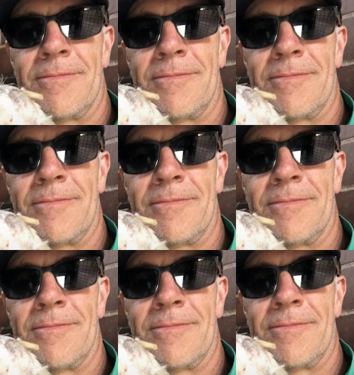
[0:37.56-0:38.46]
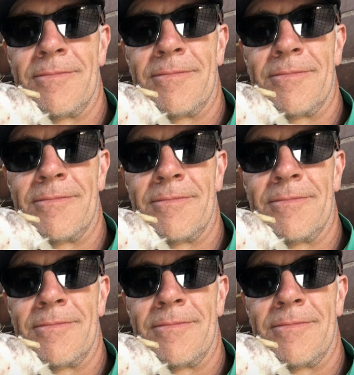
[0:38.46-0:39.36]

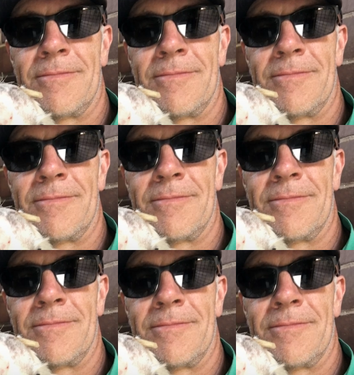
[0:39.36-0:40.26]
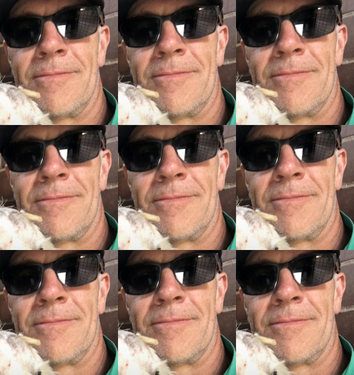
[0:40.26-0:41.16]

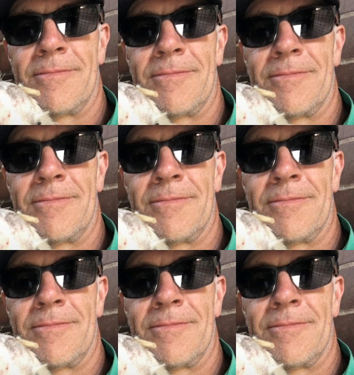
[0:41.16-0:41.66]
Nobody speaks.